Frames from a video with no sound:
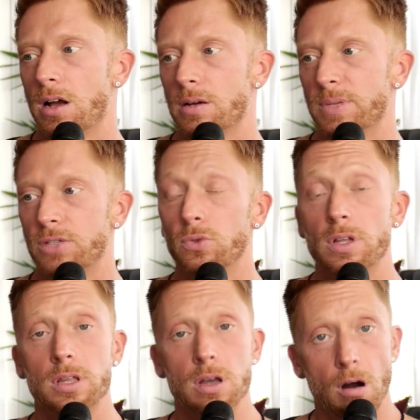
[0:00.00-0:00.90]
it's really
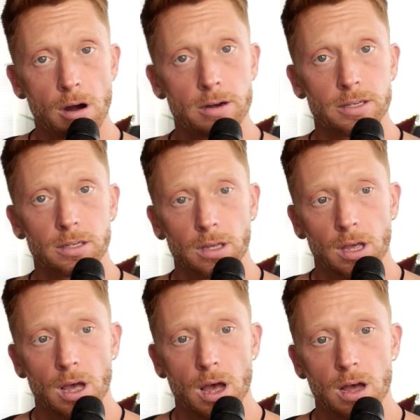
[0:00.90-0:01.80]
the art
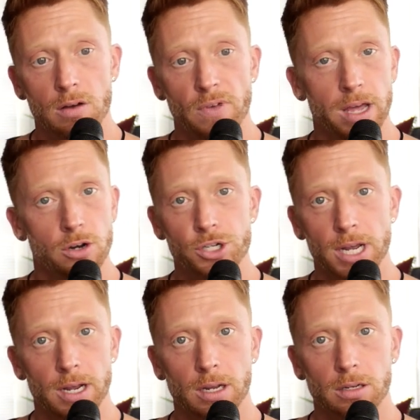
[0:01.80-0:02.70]
of
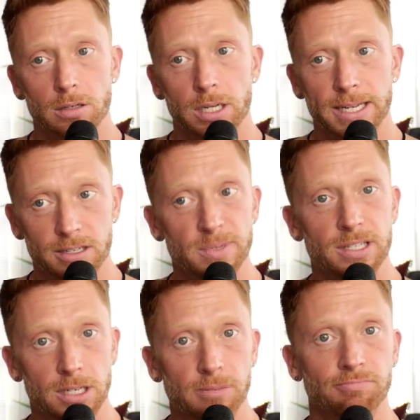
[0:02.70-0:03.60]
energetic
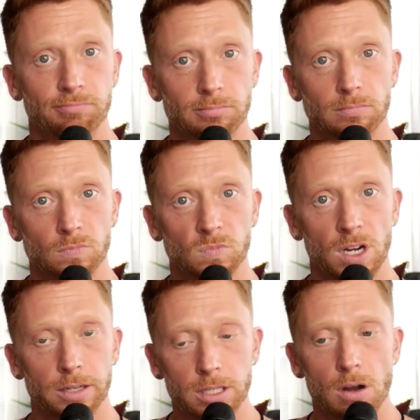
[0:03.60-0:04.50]
intimacy,
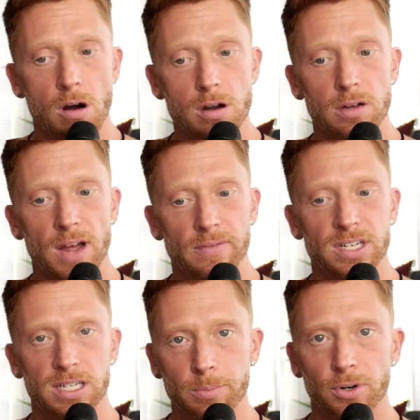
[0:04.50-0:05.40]
right? The art of having
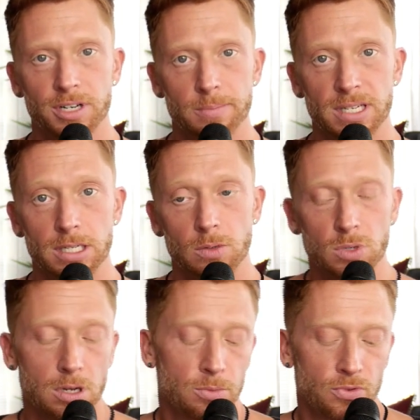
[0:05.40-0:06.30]
deeper intimacy, which
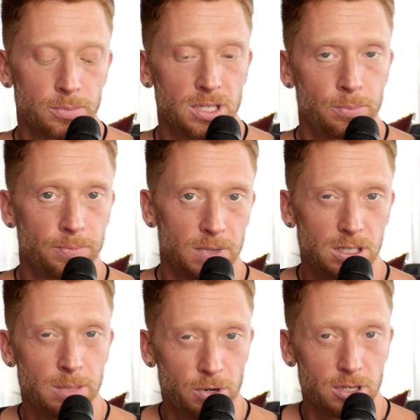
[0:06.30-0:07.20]
comes from
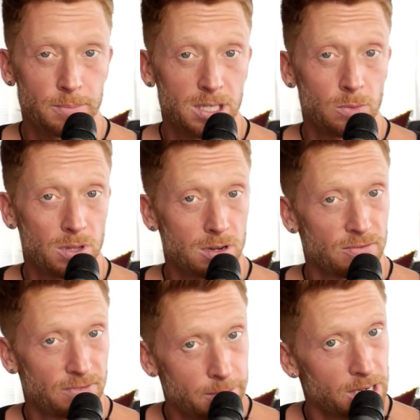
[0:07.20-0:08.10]
deeper intimacy with your
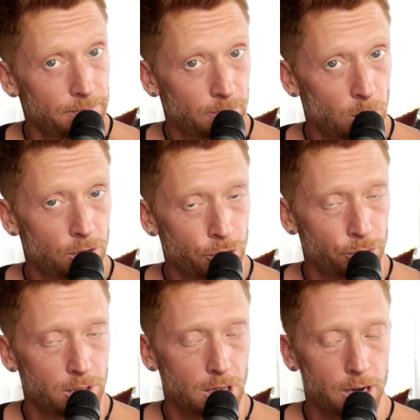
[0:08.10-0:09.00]
feminine, with your true
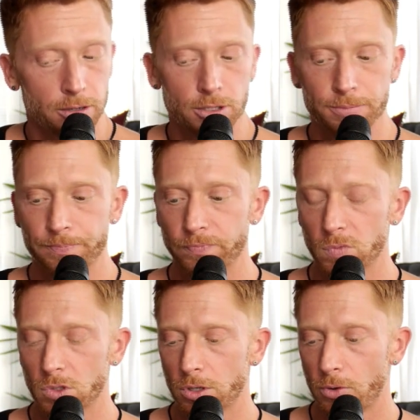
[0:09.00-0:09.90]
desires.
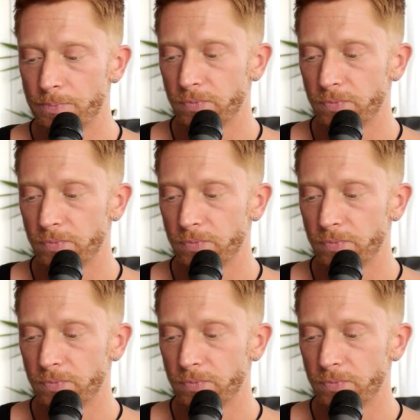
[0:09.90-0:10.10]
So